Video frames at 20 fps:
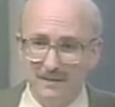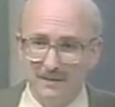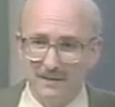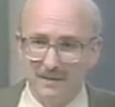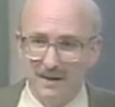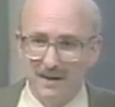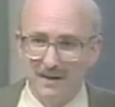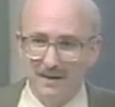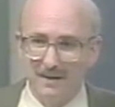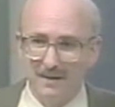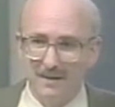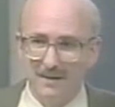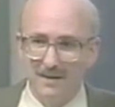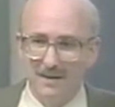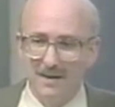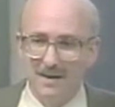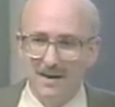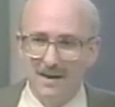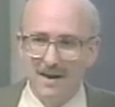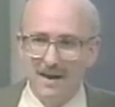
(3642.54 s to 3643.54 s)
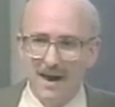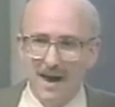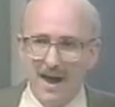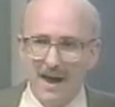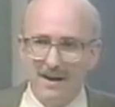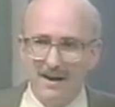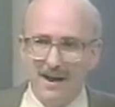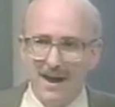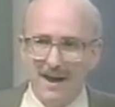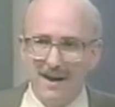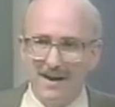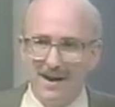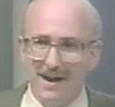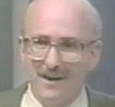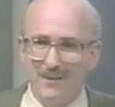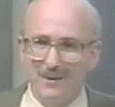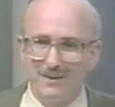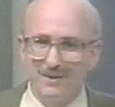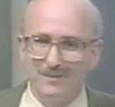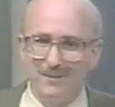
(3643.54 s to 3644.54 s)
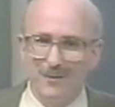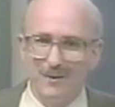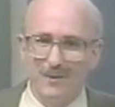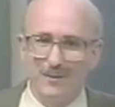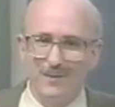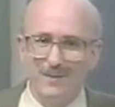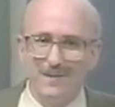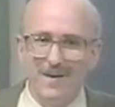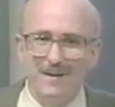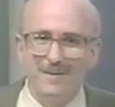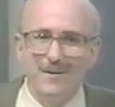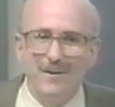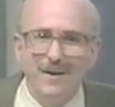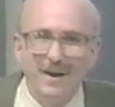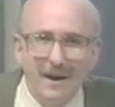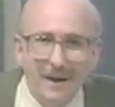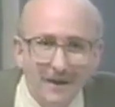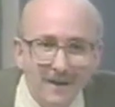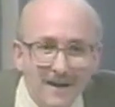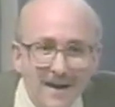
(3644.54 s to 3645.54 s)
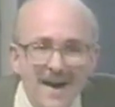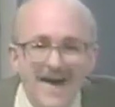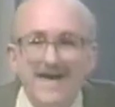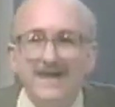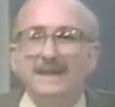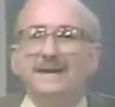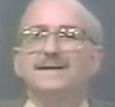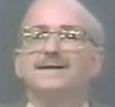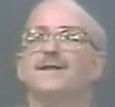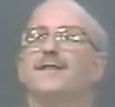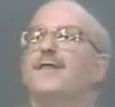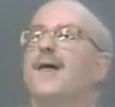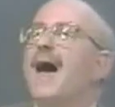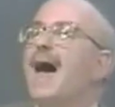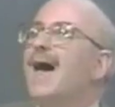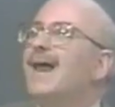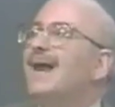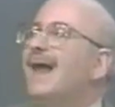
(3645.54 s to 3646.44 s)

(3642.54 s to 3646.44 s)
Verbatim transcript: Okay. And, and, and what's important to remember here is that